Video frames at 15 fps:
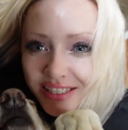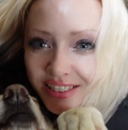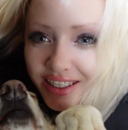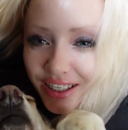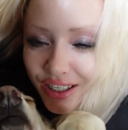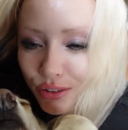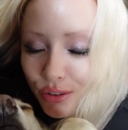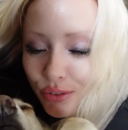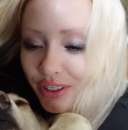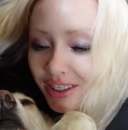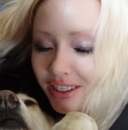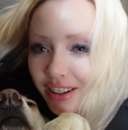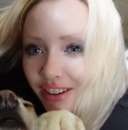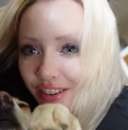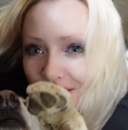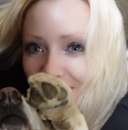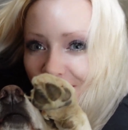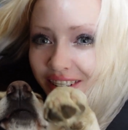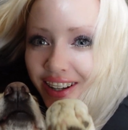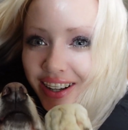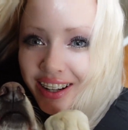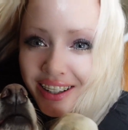Okay, well, we love you
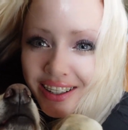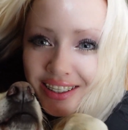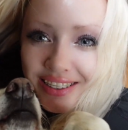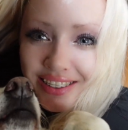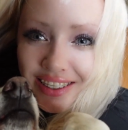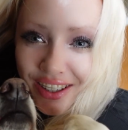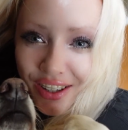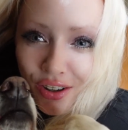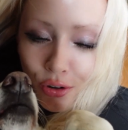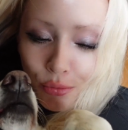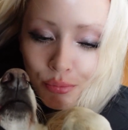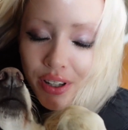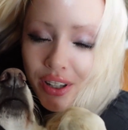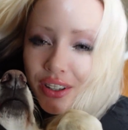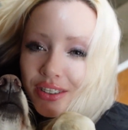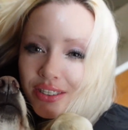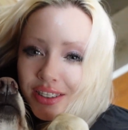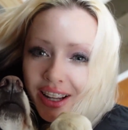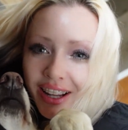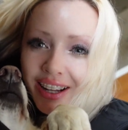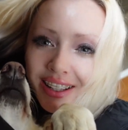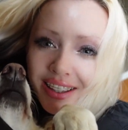guys. I hope that you
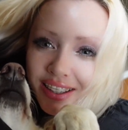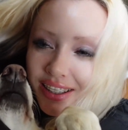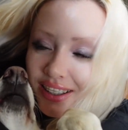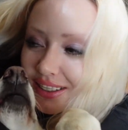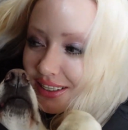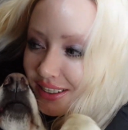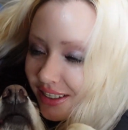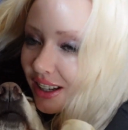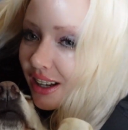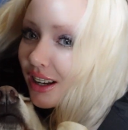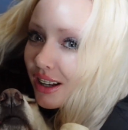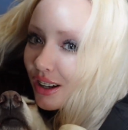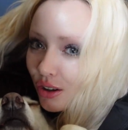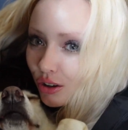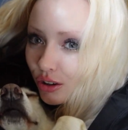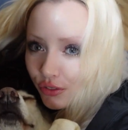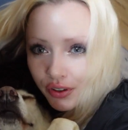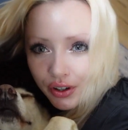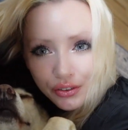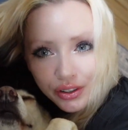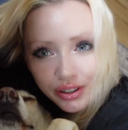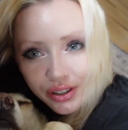liked this or
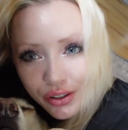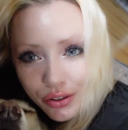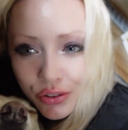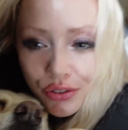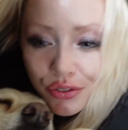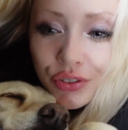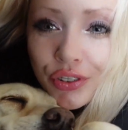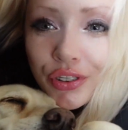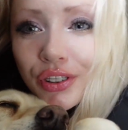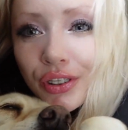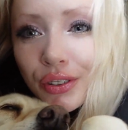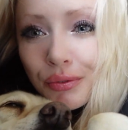found it useful,